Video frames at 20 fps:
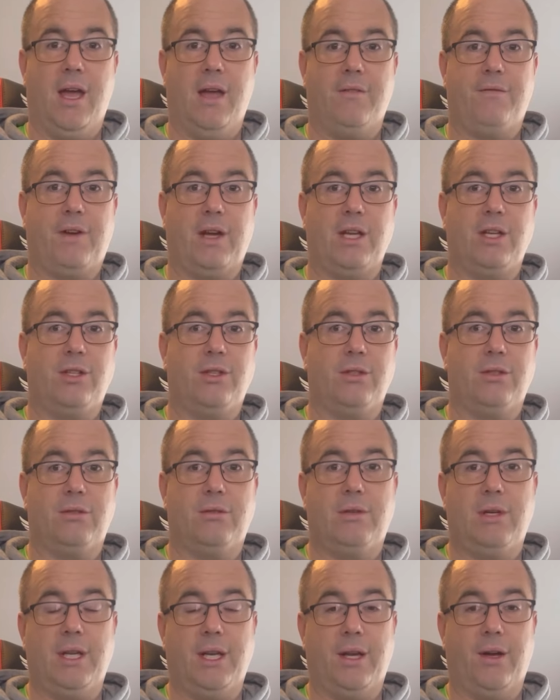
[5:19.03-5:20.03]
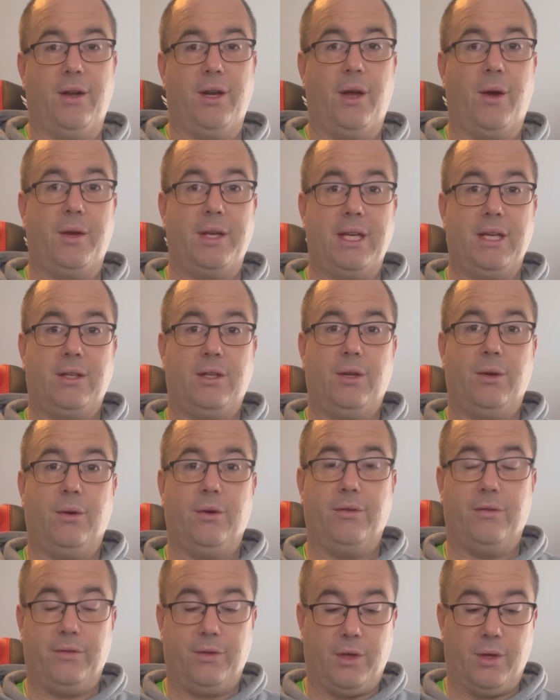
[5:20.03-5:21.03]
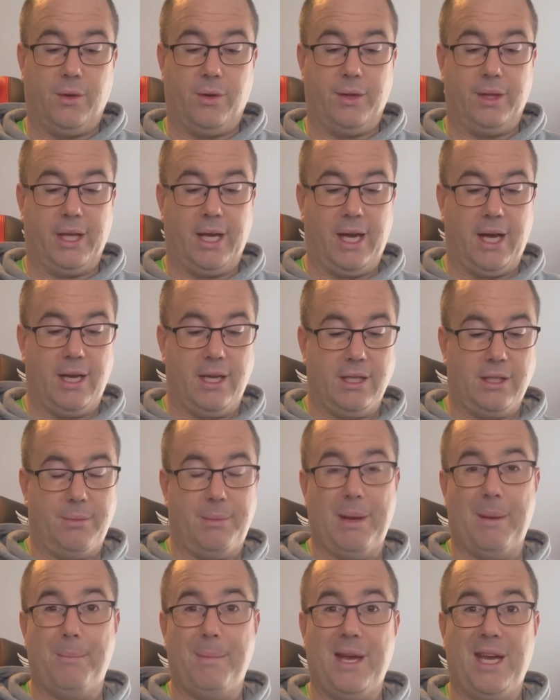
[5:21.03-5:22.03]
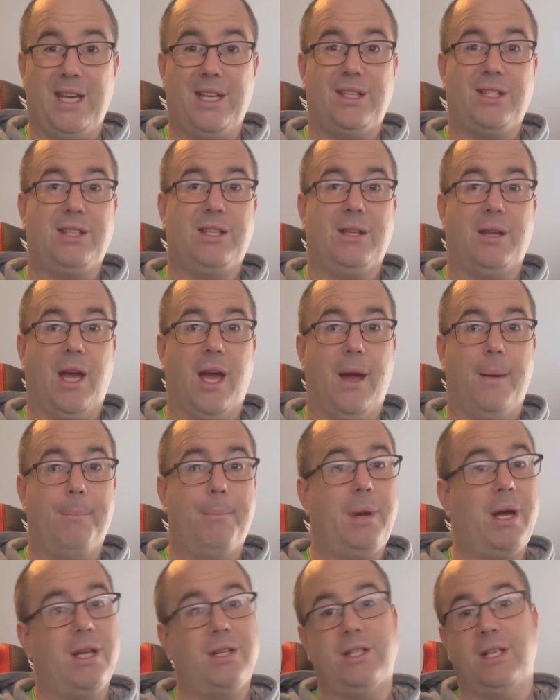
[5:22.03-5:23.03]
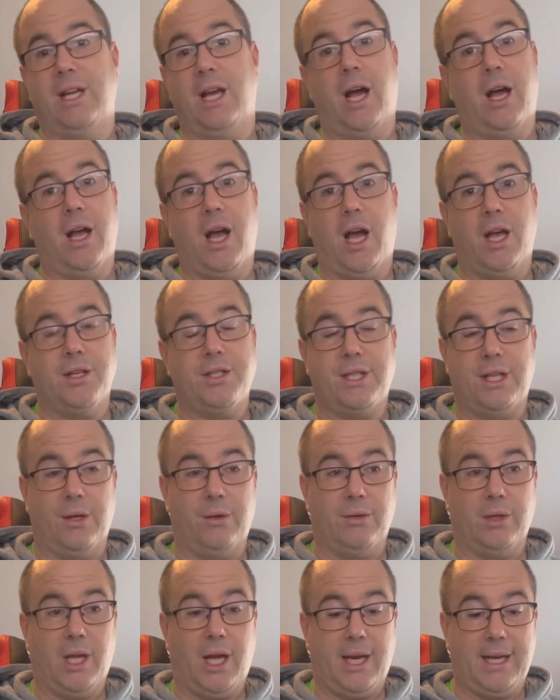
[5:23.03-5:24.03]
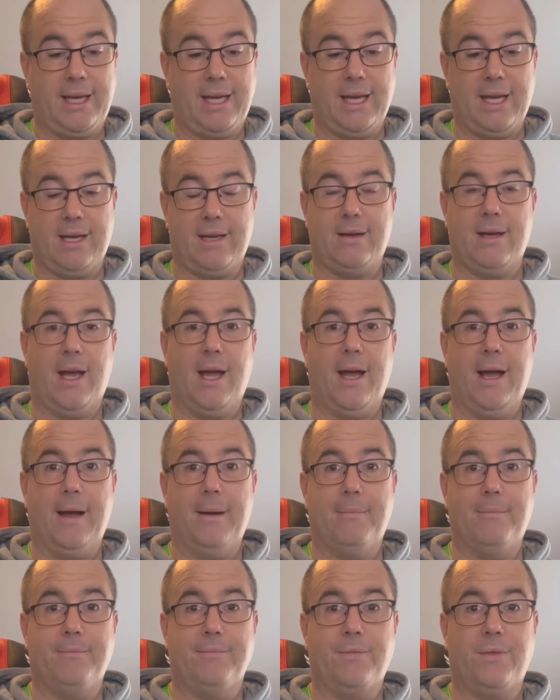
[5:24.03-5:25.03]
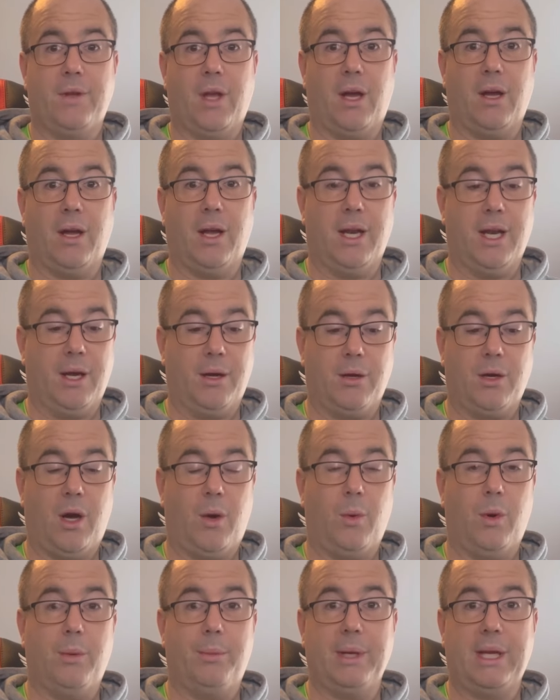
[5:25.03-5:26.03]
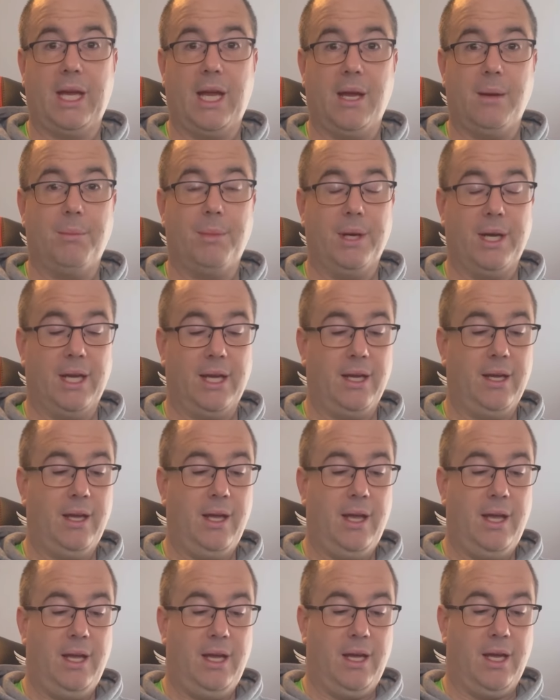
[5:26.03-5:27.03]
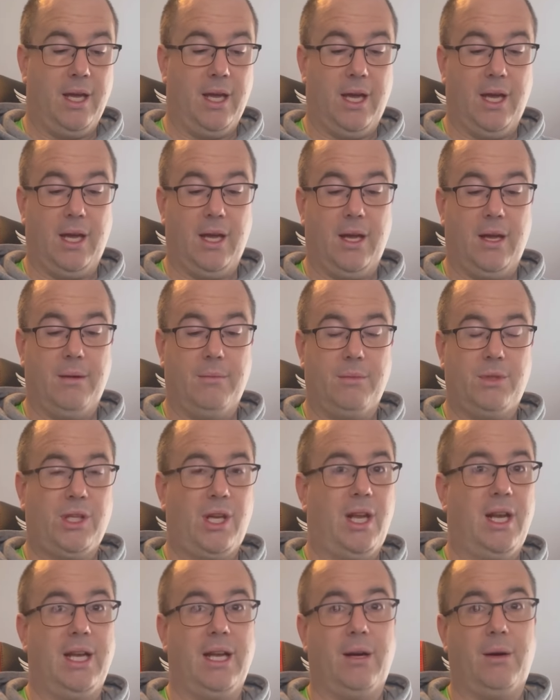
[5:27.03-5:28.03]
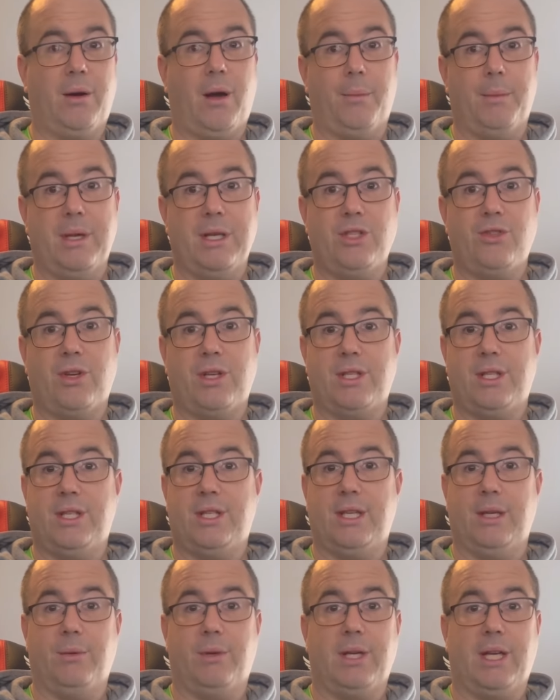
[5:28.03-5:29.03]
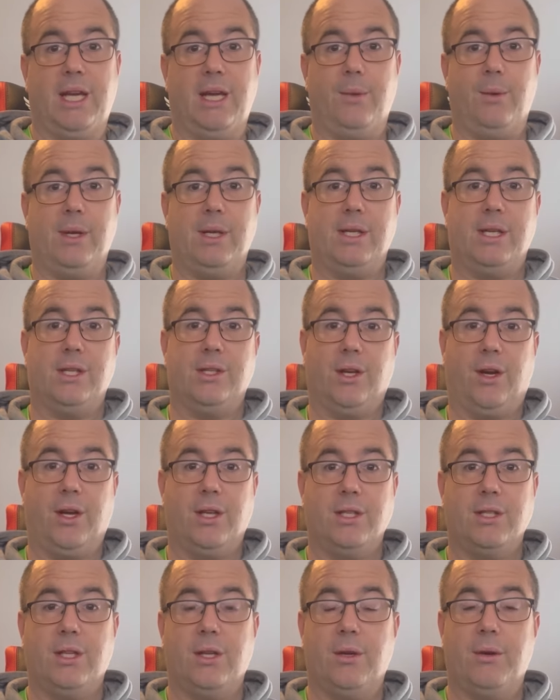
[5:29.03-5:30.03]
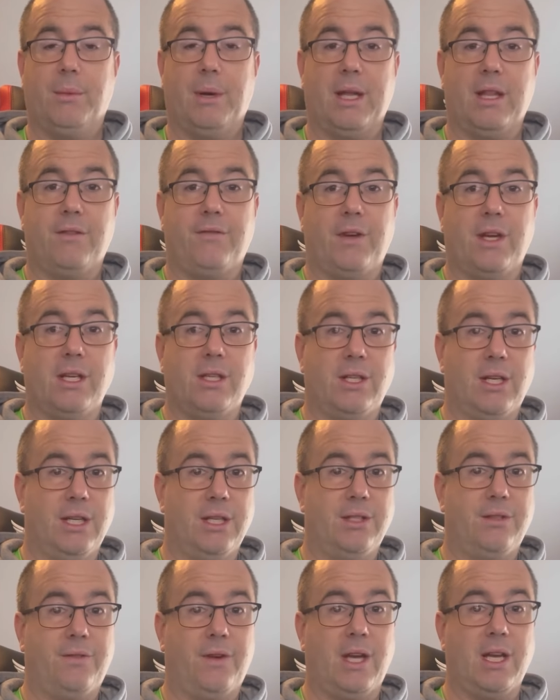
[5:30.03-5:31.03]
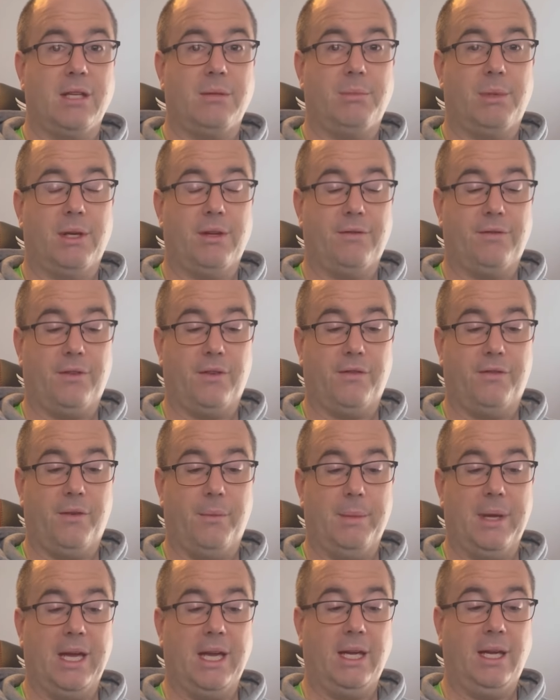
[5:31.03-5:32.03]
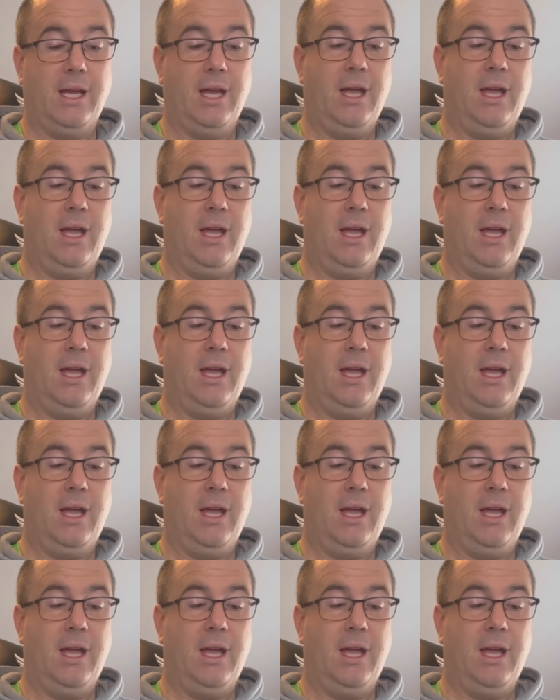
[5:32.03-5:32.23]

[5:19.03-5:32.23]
facial. Now, I know I did do a review on that. It's a bit mixed. Personally, I still like it. I will be keeping it. Certainly, I'm interested to see what Kiwi Designs do about the facial interface. But for me,